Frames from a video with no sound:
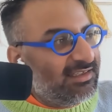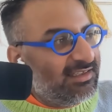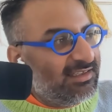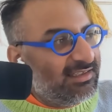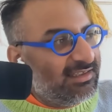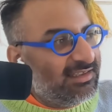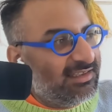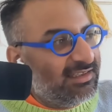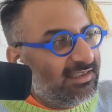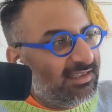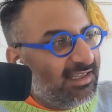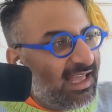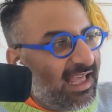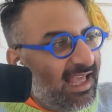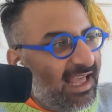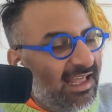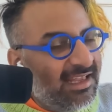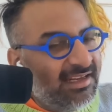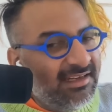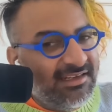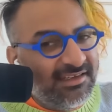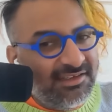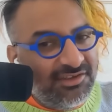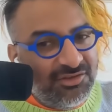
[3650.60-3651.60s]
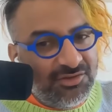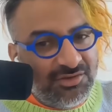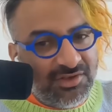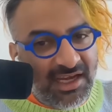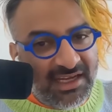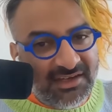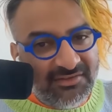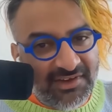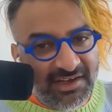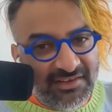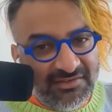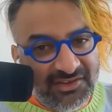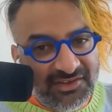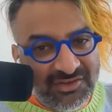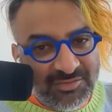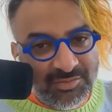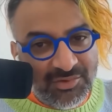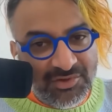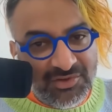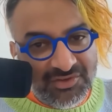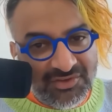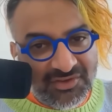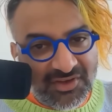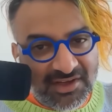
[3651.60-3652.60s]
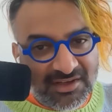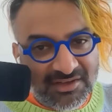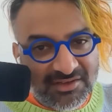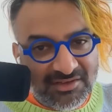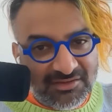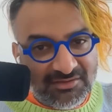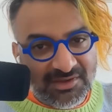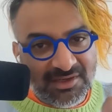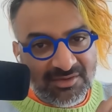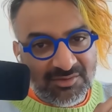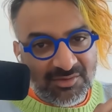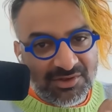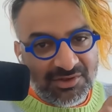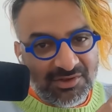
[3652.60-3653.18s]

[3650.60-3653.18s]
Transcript: the end, you kind of have this bull cycle, right?